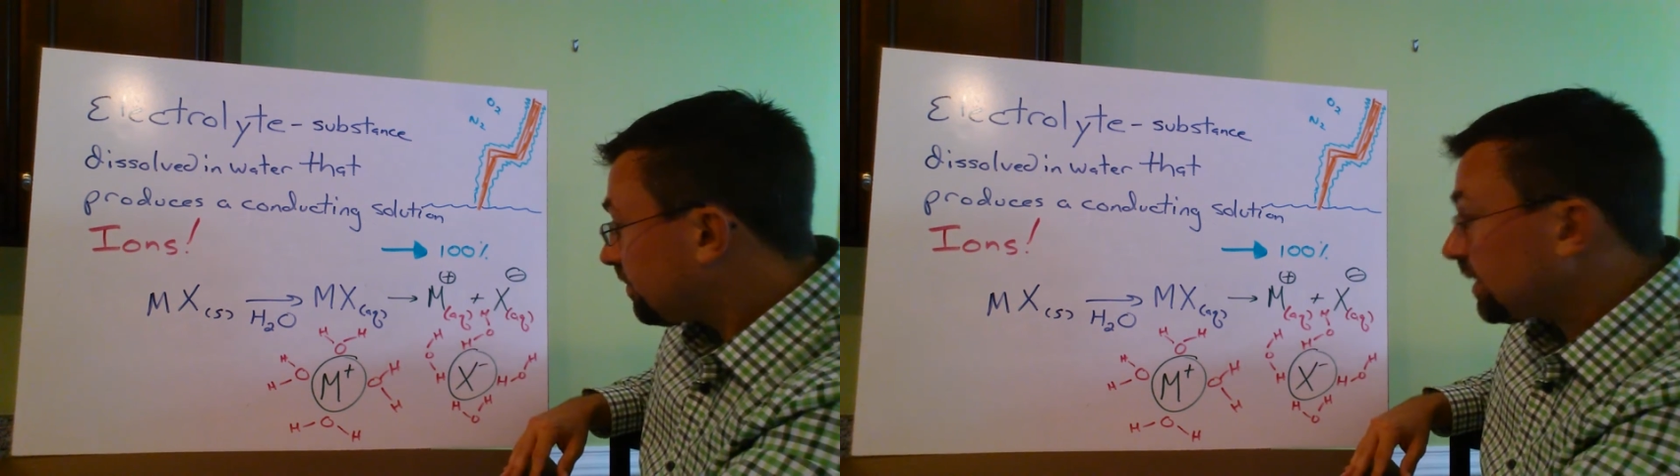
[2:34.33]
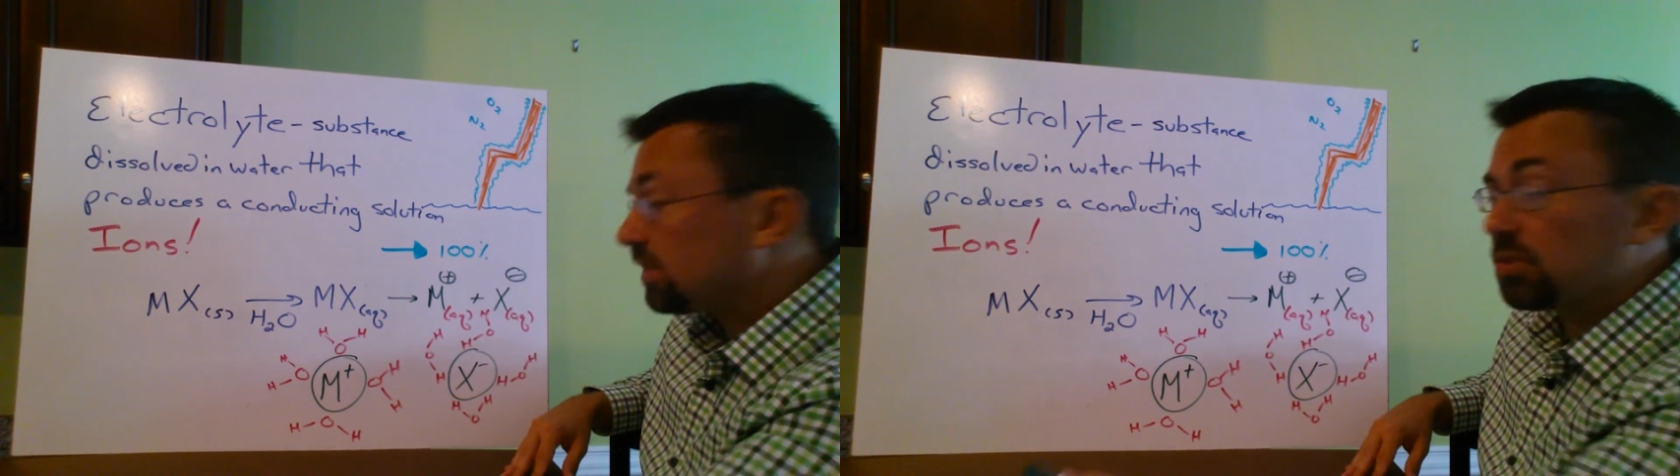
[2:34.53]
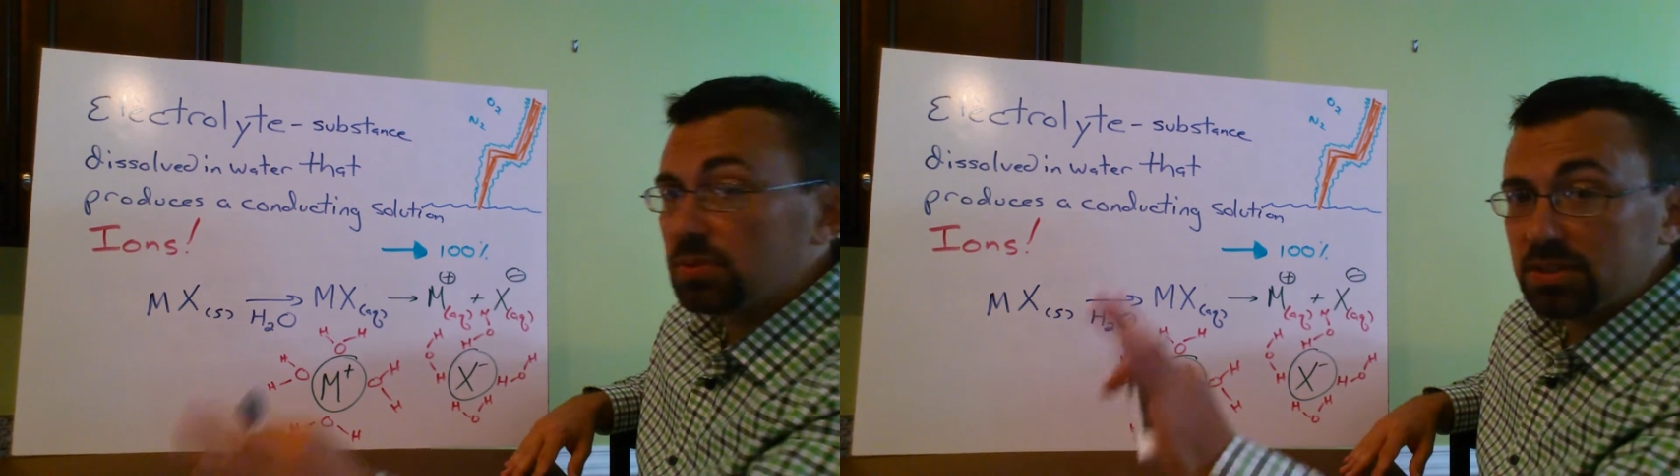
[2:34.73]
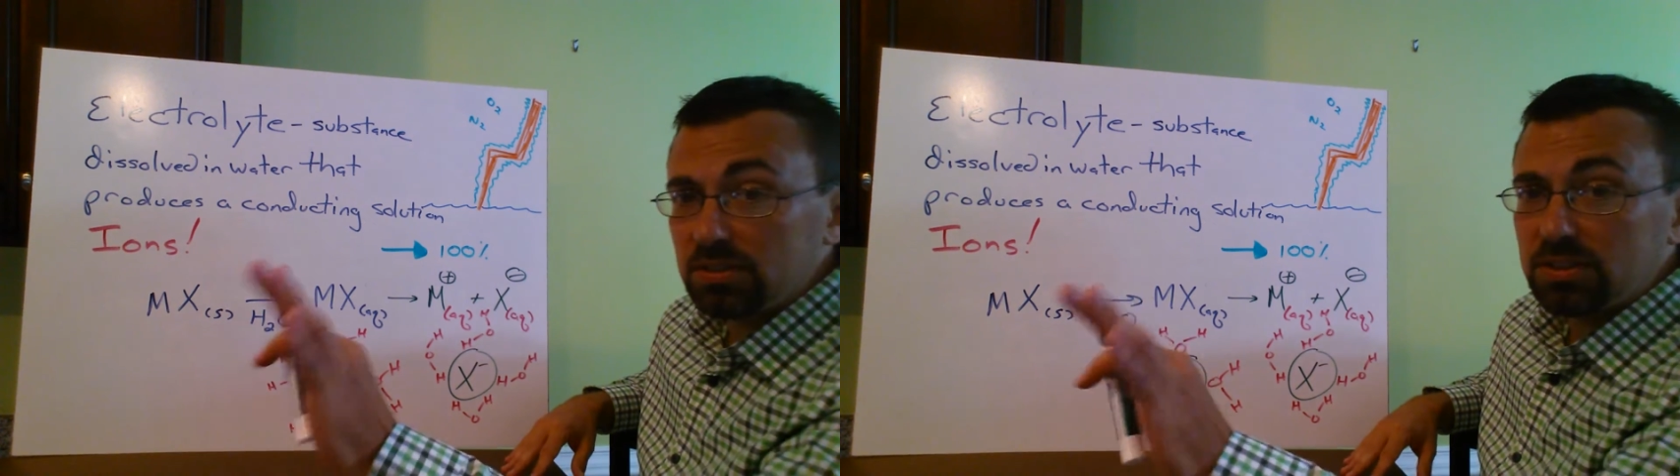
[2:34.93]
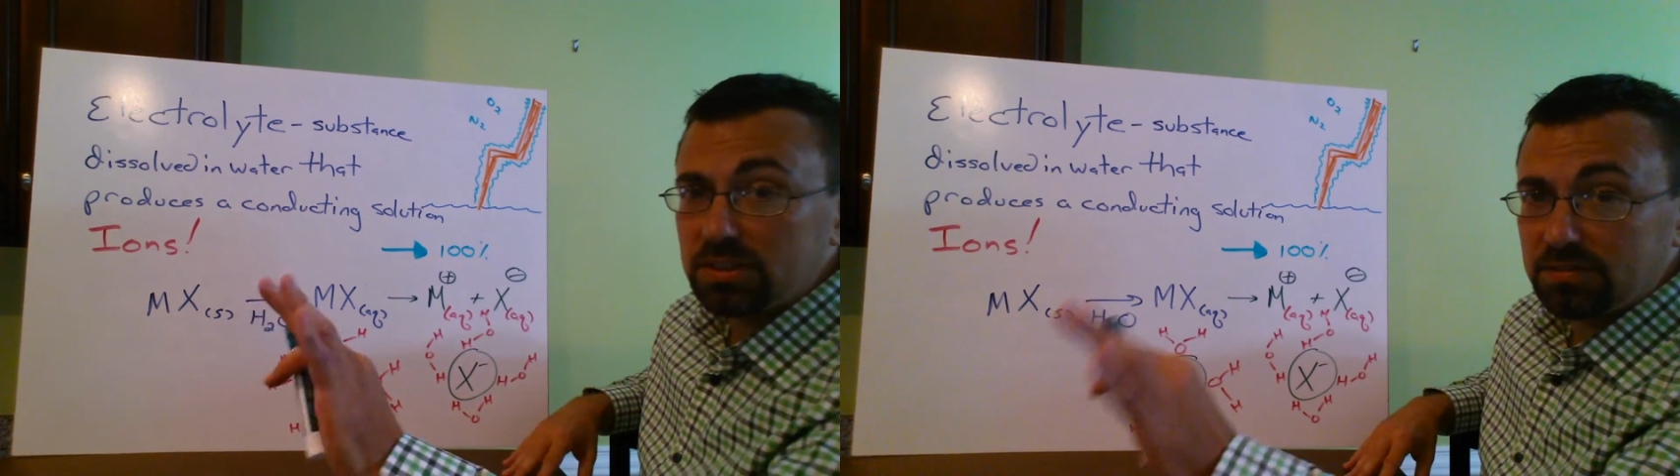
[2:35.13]
So it's
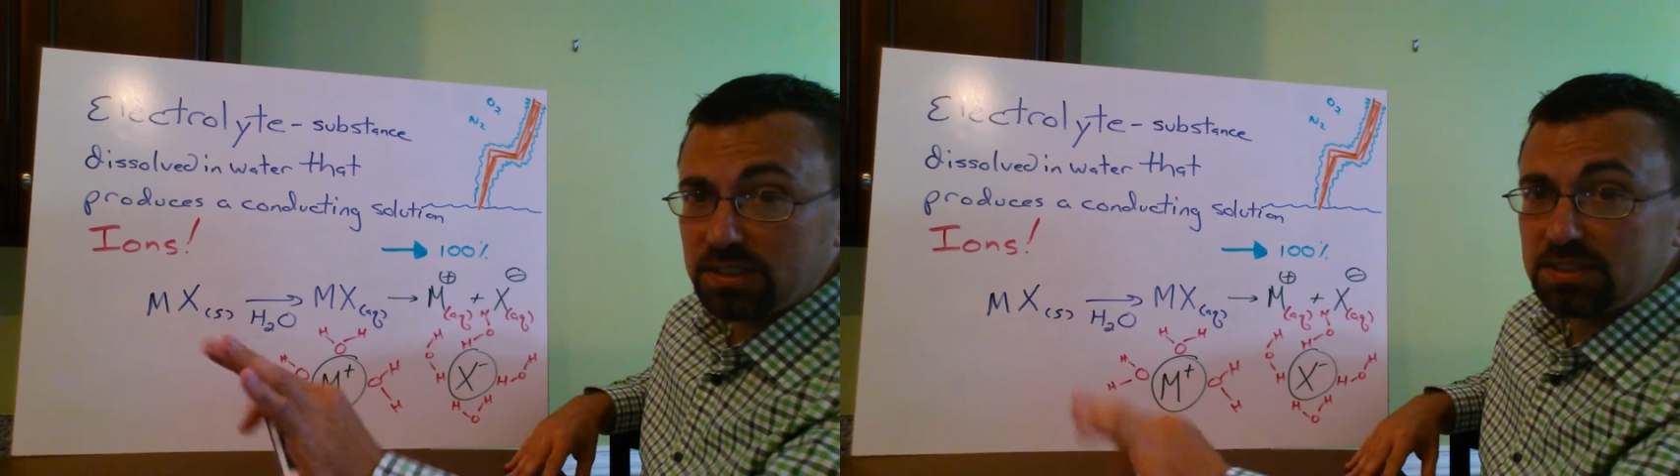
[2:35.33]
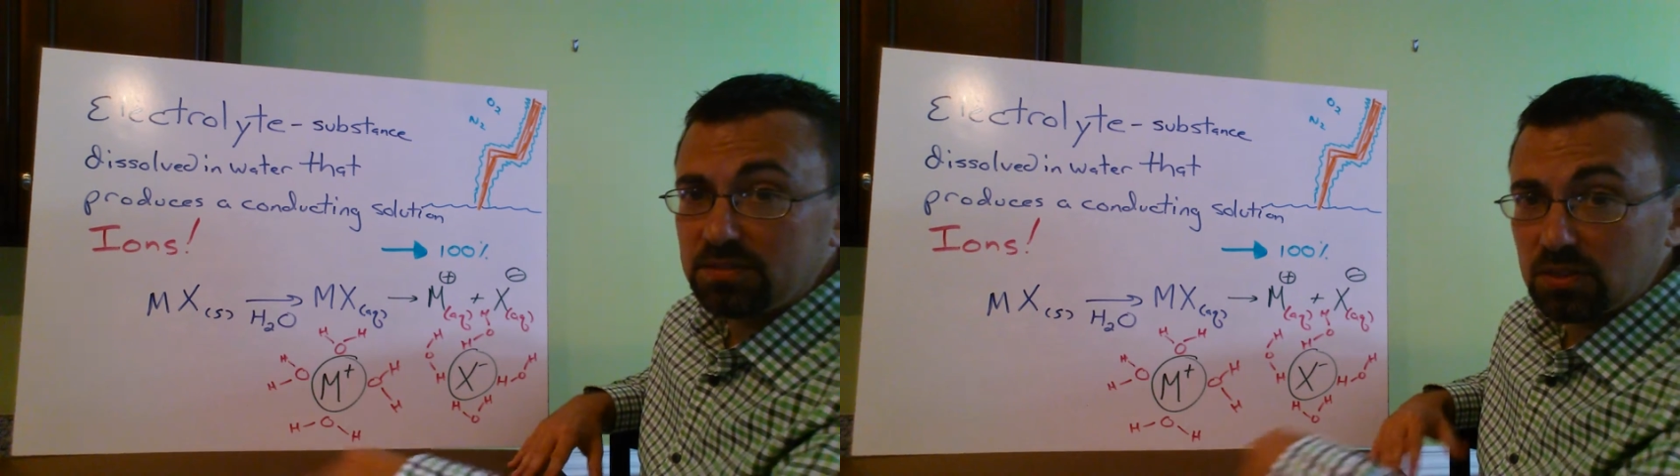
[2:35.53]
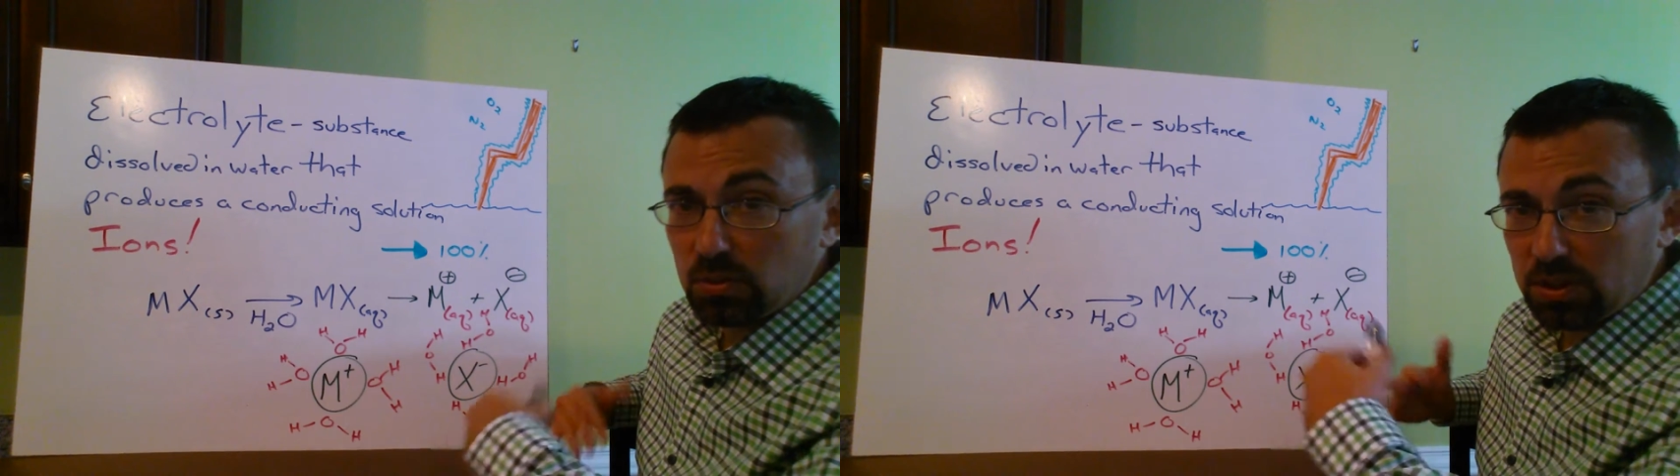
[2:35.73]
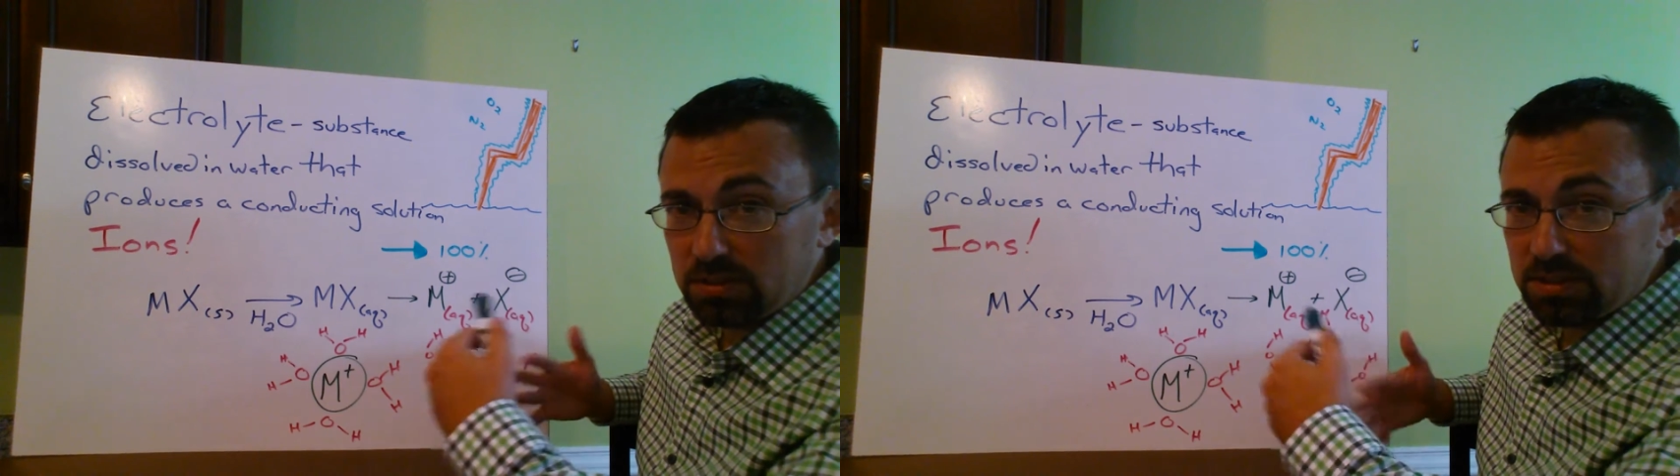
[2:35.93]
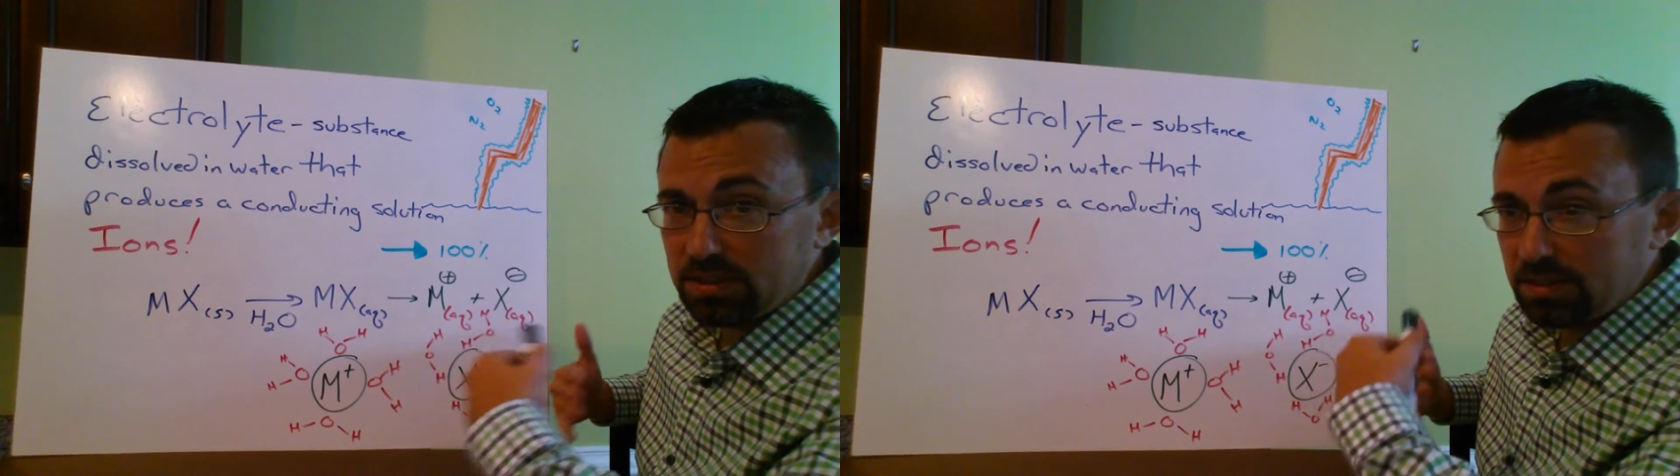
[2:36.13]
still good advice. Even though
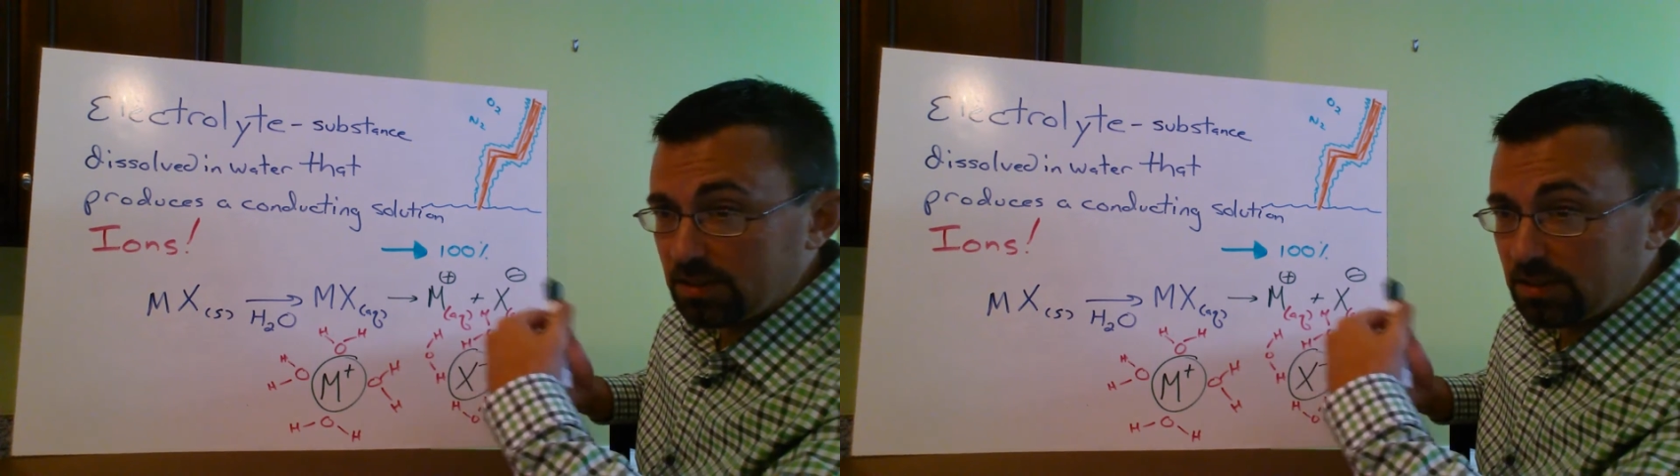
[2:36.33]
water's an